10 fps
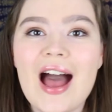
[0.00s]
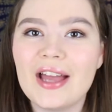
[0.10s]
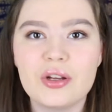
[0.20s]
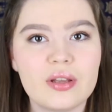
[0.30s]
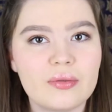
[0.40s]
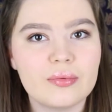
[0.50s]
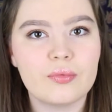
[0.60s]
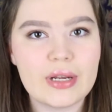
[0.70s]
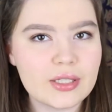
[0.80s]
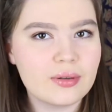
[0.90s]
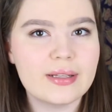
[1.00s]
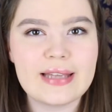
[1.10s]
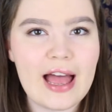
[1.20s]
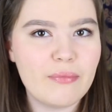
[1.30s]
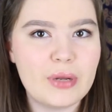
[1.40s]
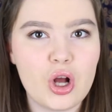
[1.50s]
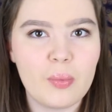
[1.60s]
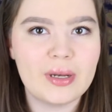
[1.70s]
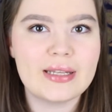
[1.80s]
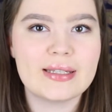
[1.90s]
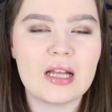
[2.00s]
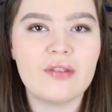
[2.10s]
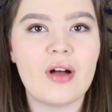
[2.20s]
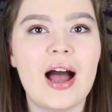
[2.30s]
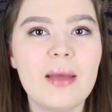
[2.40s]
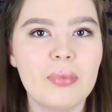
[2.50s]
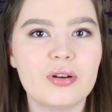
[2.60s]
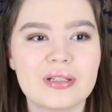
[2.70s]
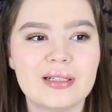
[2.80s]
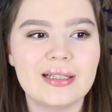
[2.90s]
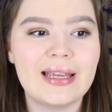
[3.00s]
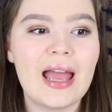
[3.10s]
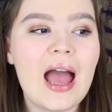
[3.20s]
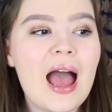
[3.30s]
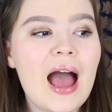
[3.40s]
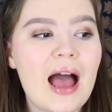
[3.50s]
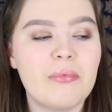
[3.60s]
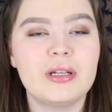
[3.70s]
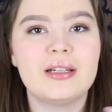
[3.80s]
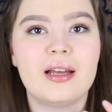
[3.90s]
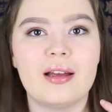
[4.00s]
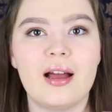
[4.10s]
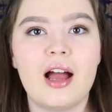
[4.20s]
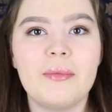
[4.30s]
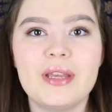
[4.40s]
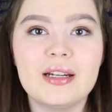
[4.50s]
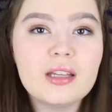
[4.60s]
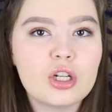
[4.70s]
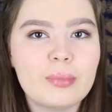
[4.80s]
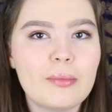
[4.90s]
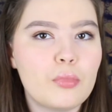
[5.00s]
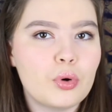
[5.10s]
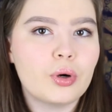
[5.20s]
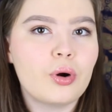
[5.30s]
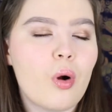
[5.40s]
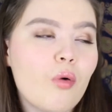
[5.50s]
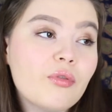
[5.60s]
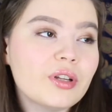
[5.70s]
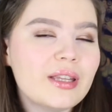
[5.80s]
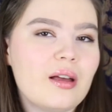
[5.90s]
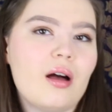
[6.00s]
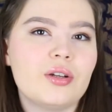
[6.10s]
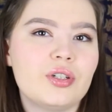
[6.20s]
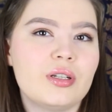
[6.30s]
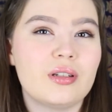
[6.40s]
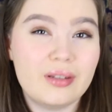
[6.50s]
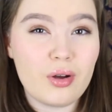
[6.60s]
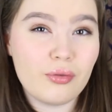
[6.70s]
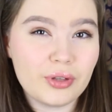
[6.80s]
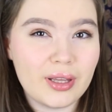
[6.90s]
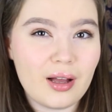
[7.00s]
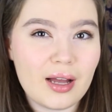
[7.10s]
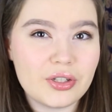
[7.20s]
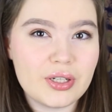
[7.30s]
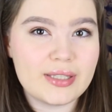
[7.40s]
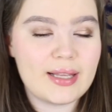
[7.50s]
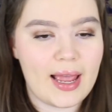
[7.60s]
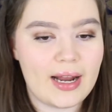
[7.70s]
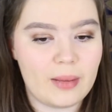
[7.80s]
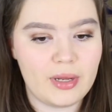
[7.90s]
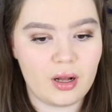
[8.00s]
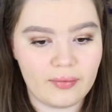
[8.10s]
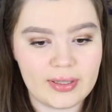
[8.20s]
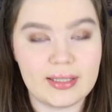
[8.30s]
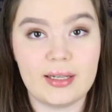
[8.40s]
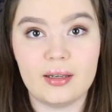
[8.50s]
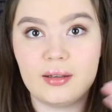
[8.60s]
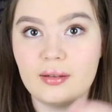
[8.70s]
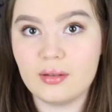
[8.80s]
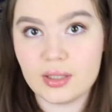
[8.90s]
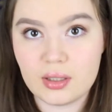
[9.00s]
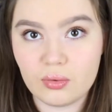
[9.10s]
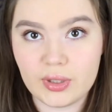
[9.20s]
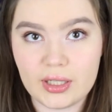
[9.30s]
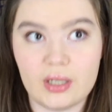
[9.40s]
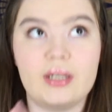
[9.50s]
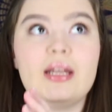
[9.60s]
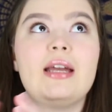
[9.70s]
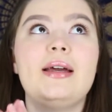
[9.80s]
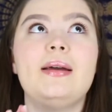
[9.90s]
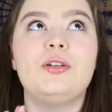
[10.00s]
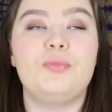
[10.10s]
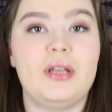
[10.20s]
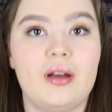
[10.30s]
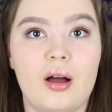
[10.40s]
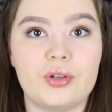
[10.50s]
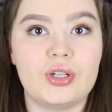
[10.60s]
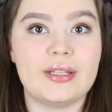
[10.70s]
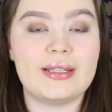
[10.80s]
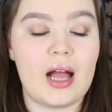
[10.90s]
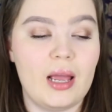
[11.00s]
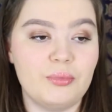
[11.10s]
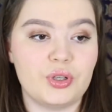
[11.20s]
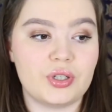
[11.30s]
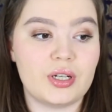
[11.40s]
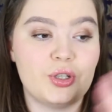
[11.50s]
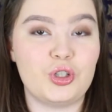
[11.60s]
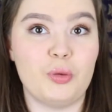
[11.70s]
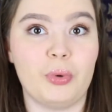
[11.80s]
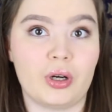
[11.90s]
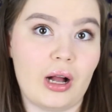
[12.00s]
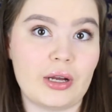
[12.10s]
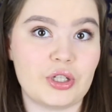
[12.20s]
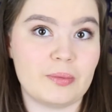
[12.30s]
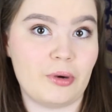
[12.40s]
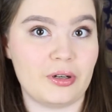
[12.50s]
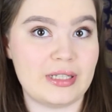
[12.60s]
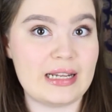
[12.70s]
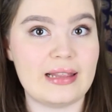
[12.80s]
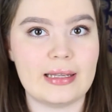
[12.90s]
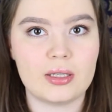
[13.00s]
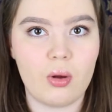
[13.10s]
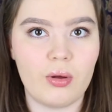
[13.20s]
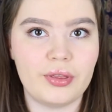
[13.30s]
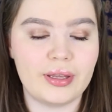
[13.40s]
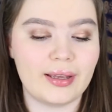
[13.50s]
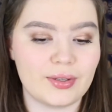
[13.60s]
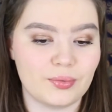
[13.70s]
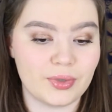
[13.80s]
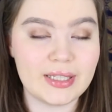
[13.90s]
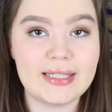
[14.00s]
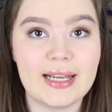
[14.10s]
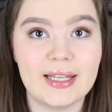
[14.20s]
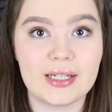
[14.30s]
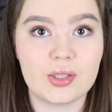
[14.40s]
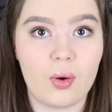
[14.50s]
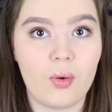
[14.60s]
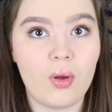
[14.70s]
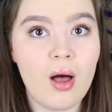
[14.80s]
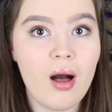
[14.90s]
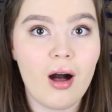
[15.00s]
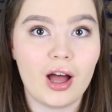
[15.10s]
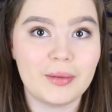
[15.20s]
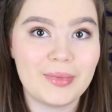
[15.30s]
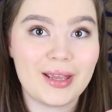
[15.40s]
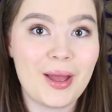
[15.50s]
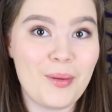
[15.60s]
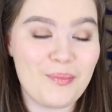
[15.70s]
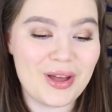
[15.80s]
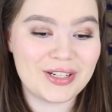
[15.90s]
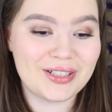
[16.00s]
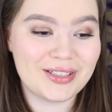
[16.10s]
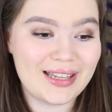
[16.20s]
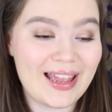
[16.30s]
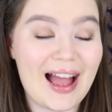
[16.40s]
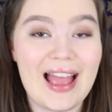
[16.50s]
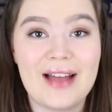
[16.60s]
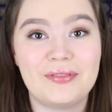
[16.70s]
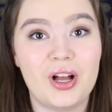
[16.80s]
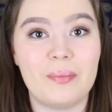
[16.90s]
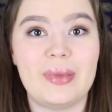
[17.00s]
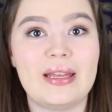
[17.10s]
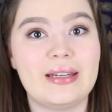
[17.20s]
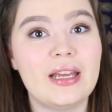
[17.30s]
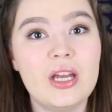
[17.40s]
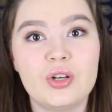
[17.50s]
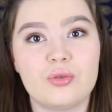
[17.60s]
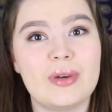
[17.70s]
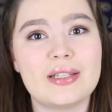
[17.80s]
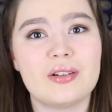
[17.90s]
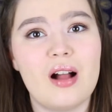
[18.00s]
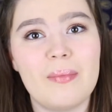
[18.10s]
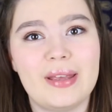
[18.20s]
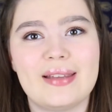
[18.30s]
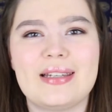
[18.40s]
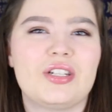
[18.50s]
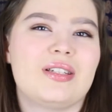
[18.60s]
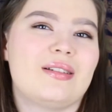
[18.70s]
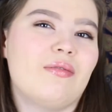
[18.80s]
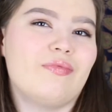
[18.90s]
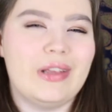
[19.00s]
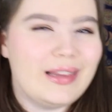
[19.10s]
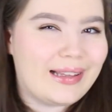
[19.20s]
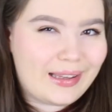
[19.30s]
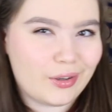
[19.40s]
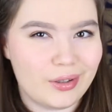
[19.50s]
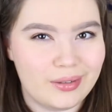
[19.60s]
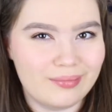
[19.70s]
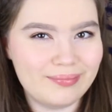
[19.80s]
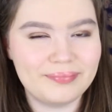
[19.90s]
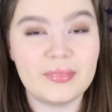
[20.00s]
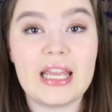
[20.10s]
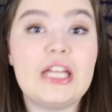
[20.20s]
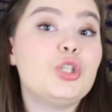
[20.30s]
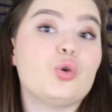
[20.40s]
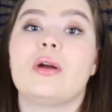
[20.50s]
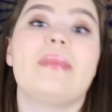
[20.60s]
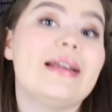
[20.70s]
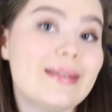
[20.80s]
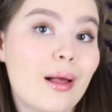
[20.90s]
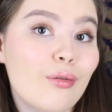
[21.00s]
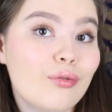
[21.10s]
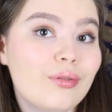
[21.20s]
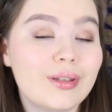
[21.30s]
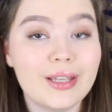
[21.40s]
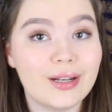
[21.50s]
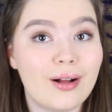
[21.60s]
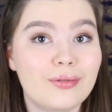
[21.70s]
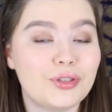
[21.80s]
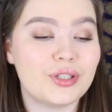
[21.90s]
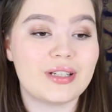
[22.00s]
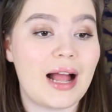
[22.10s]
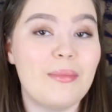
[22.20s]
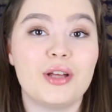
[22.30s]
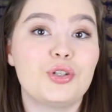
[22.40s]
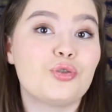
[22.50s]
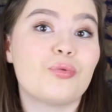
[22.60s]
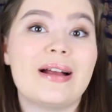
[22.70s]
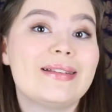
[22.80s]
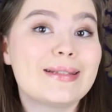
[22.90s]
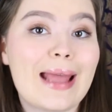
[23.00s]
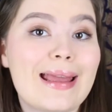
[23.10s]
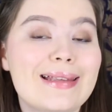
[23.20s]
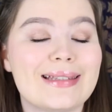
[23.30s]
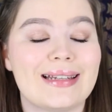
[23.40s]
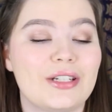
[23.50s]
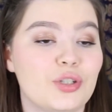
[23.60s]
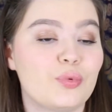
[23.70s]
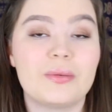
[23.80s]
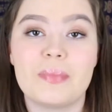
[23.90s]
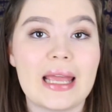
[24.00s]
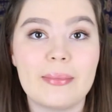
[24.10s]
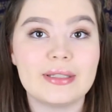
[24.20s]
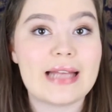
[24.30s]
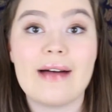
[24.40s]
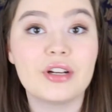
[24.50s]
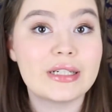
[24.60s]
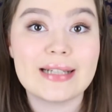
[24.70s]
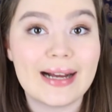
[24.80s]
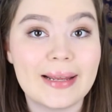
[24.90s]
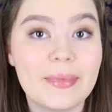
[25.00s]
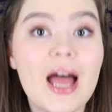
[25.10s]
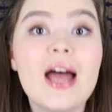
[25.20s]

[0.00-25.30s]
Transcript: I know that restaurants have been open and stuff. I personally have been, I mean, a little bit more overly cautious on the overly cautious side. I mean, obviously, still really good to be cautious. I'm just a super cautious person, and this whole thing has really taken a toll on me mentally. I have not been to a restaurant because I just don't feel like I could enjoy myself. You know, just I'm a stress case and I just wouldn't be able to have a good time.